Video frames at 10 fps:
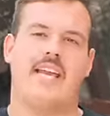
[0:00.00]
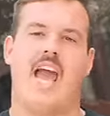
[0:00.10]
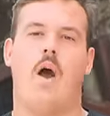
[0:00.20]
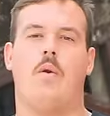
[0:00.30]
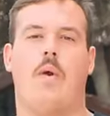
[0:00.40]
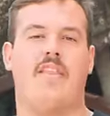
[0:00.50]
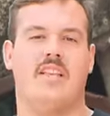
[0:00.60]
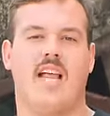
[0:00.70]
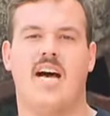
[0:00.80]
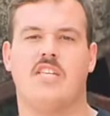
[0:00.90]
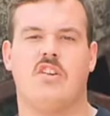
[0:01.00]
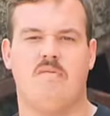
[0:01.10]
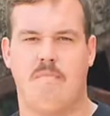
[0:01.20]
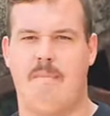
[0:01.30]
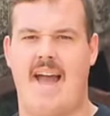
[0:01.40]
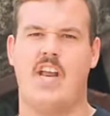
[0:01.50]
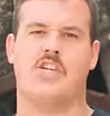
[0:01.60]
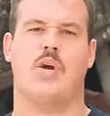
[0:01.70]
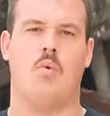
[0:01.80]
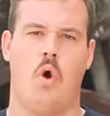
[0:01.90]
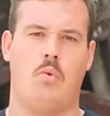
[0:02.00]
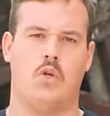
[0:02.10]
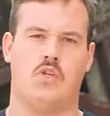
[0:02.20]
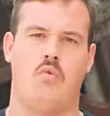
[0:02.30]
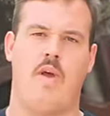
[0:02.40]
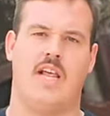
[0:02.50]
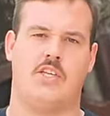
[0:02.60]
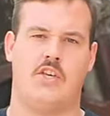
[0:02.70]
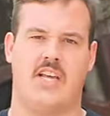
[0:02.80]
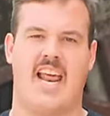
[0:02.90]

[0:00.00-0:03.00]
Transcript: Cowan, one of the last sort of major World War II relics you can